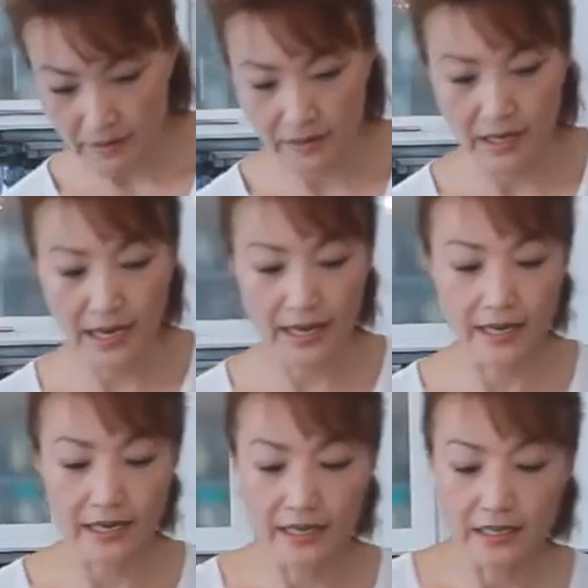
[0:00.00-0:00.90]
Okay,
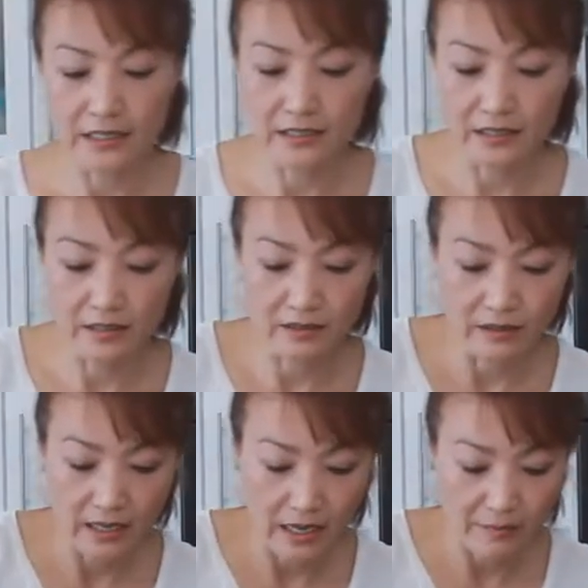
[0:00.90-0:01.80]
so
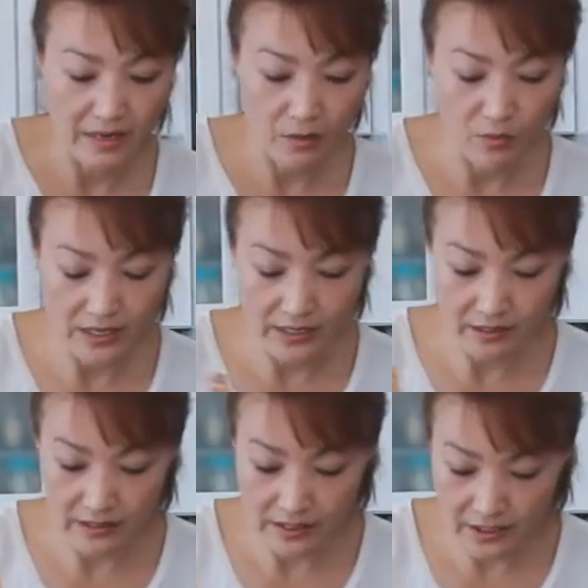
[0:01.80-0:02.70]
I'm gonna wait till
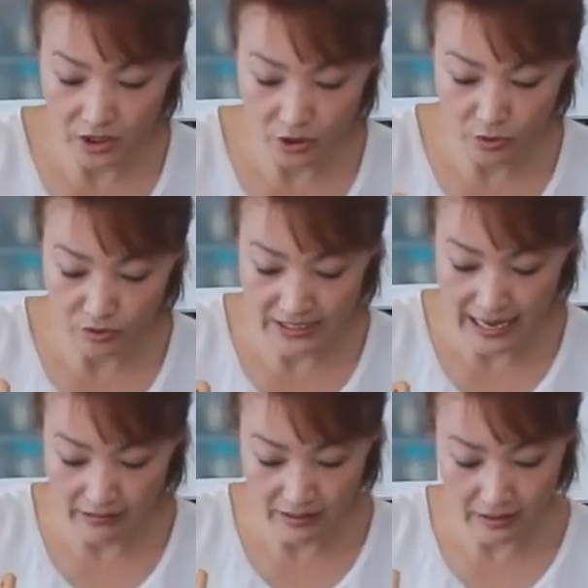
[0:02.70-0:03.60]
it gets cooled
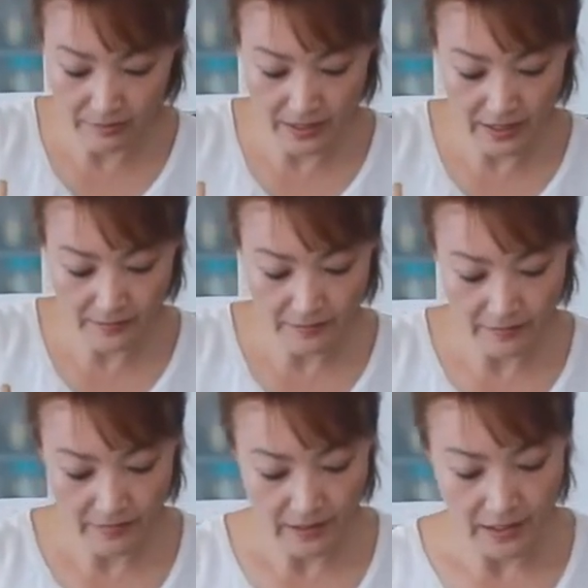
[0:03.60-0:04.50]
down a little bit,
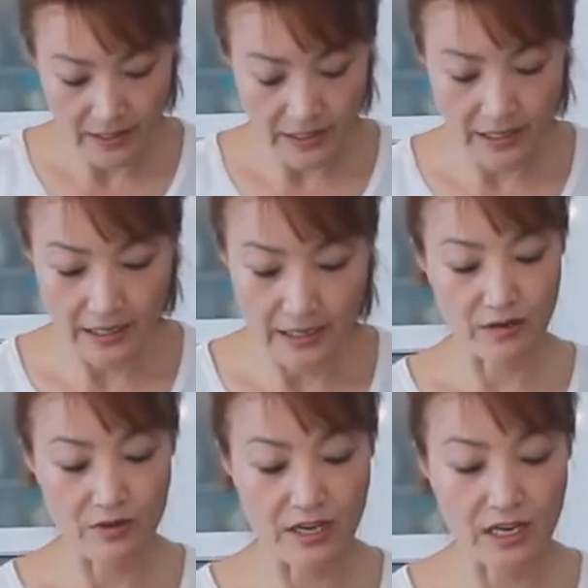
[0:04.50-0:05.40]
and
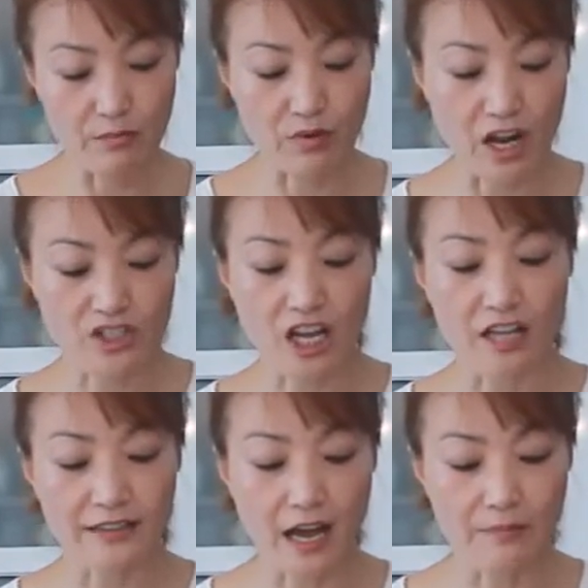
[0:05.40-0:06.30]
we're gonna brush
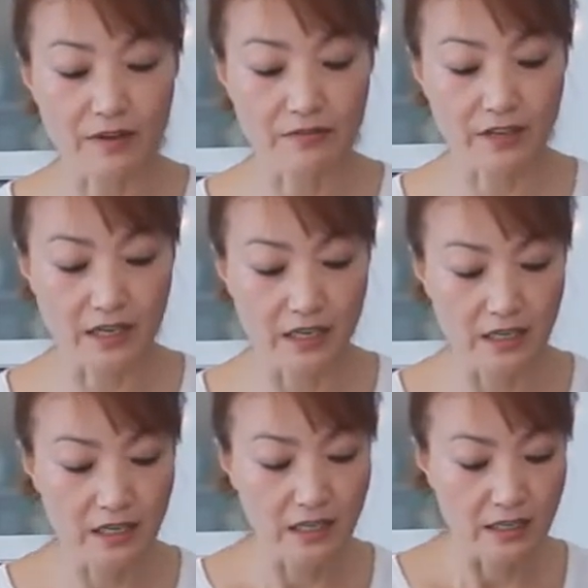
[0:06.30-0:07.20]
on top of the
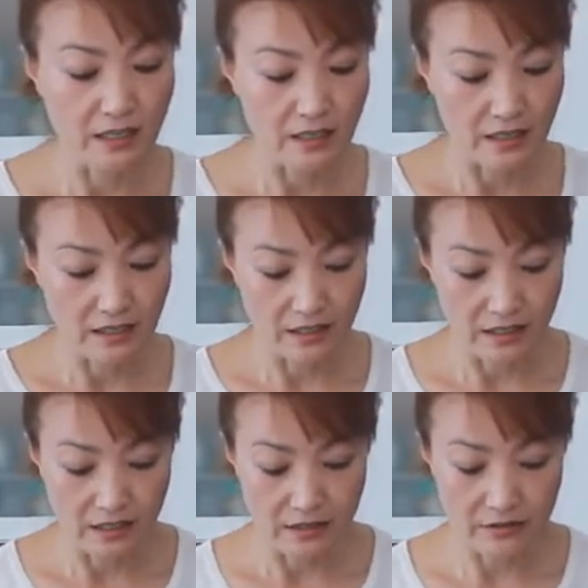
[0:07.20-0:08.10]

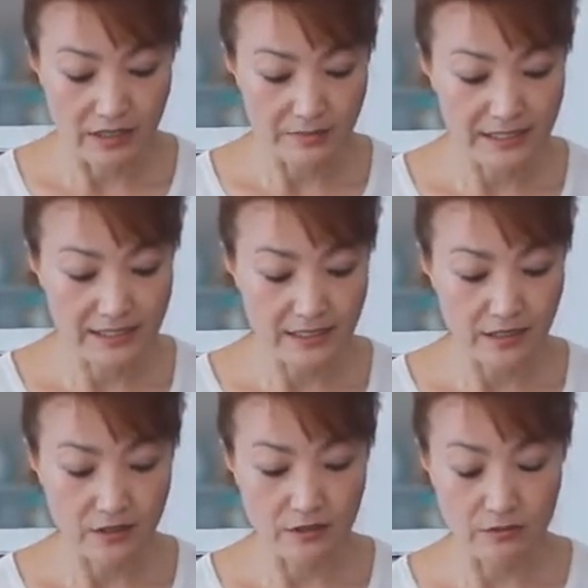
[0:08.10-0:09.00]
ribs
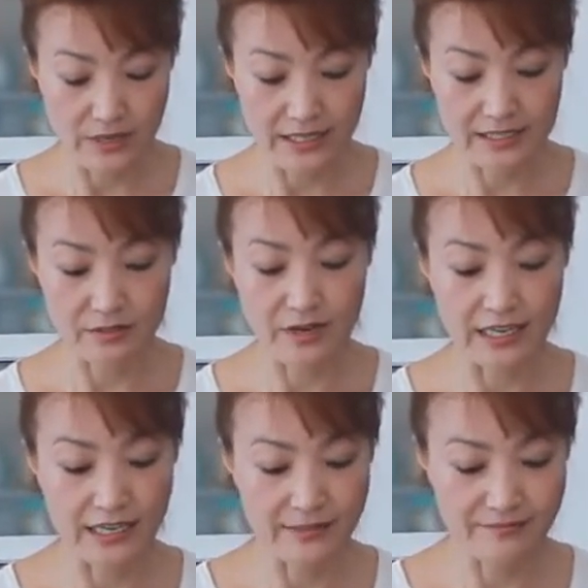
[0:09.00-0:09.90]
when it's
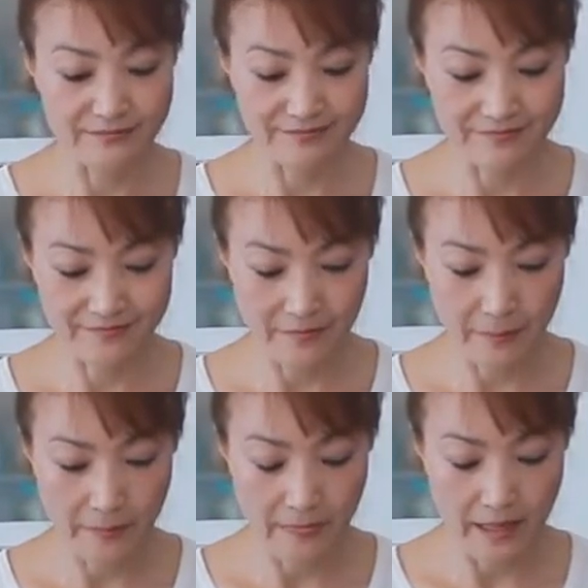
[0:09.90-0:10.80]
ready.
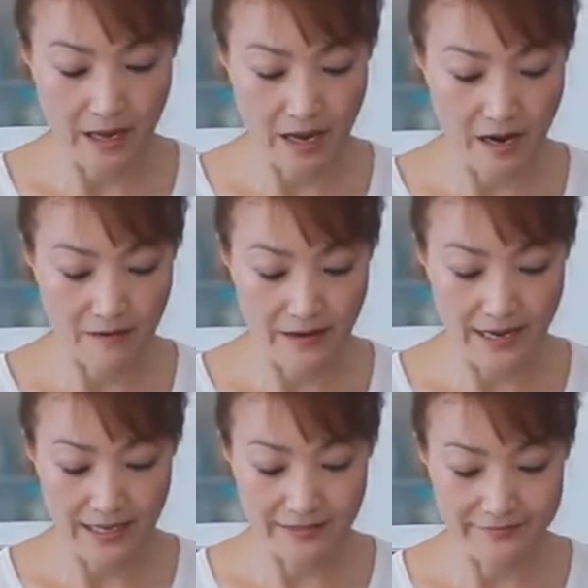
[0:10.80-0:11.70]
All right.